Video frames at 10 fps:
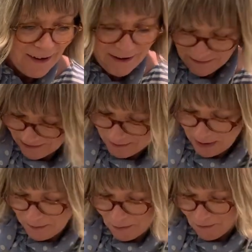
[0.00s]
of the
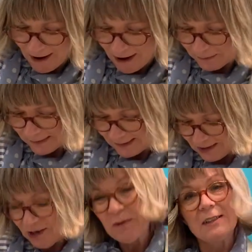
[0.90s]
bubble wrap. So
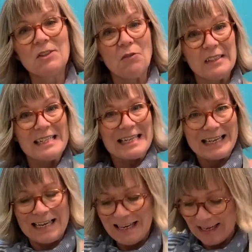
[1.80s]
you don't want to sort of dig
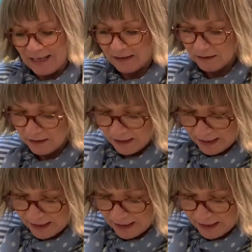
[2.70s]
it in